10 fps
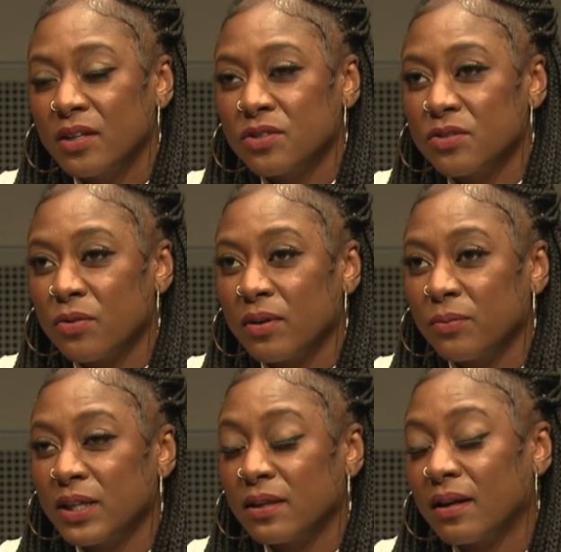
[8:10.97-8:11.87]
so that
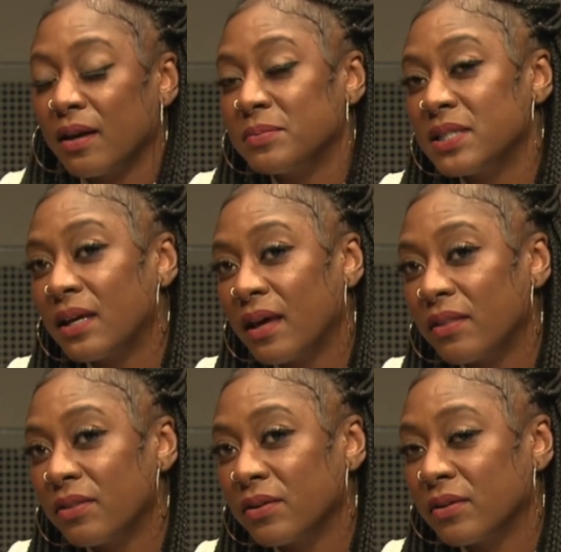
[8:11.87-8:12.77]
we can come
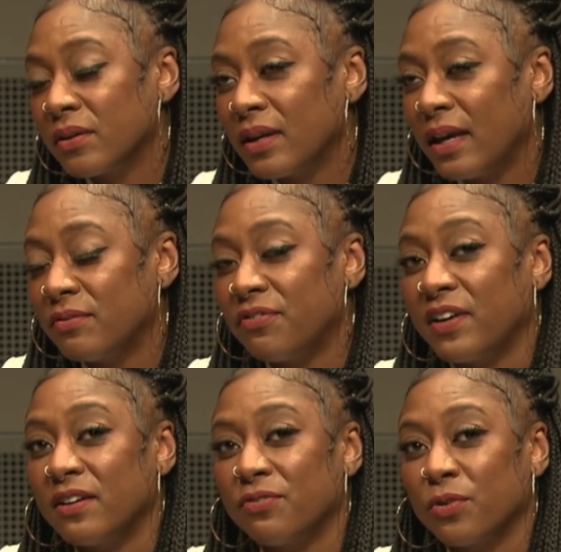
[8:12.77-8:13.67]
together and
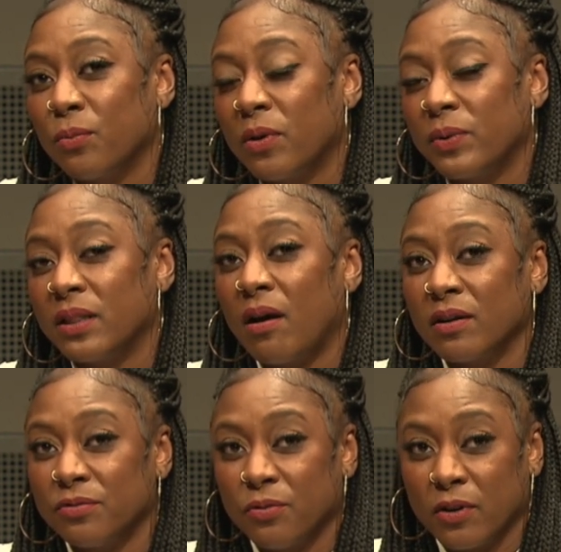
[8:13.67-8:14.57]
fight for what we
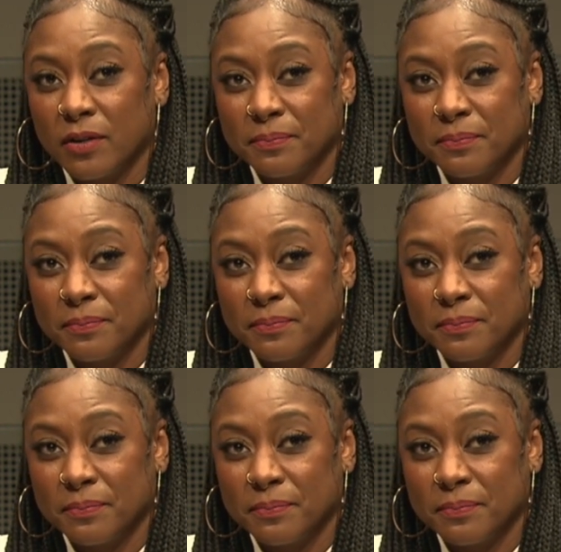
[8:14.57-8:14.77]
long for.